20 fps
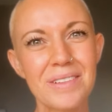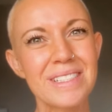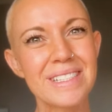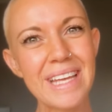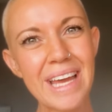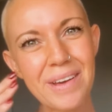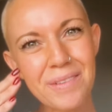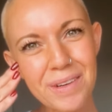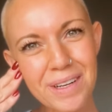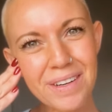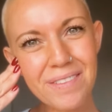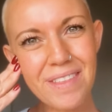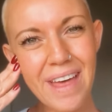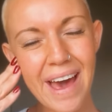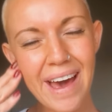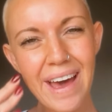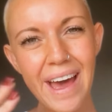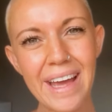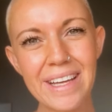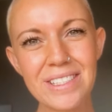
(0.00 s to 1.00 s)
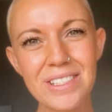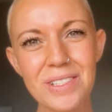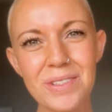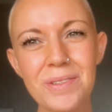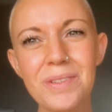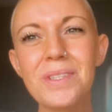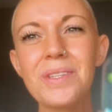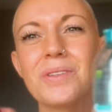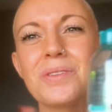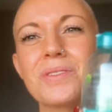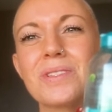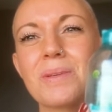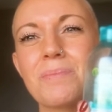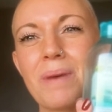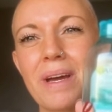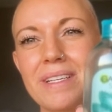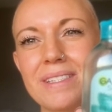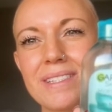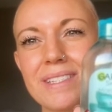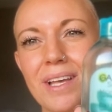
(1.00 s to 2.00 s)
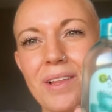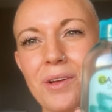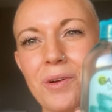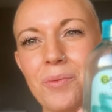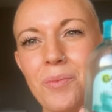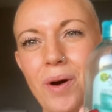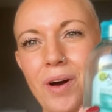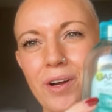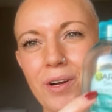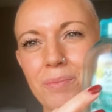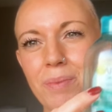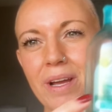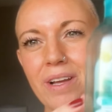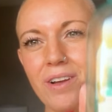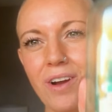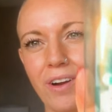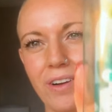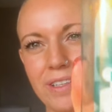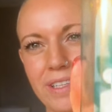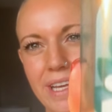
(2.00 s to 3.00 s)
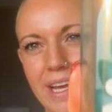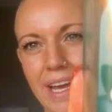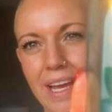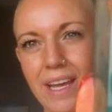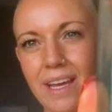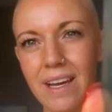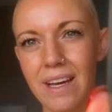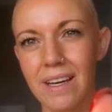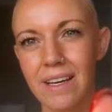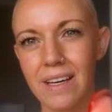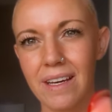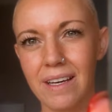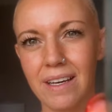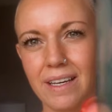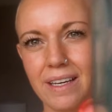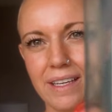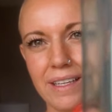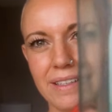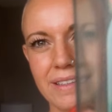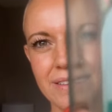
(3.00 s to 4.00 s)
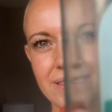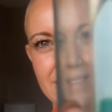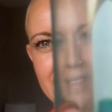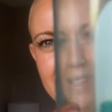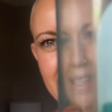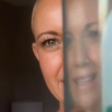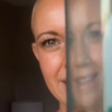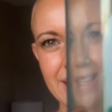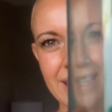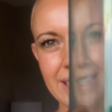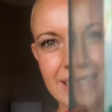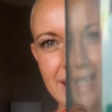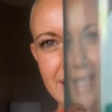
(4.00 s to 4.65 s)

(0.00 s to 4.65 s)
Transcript: to get rid of that, I do use Micellar Water by Garnier. Uh, we'll get that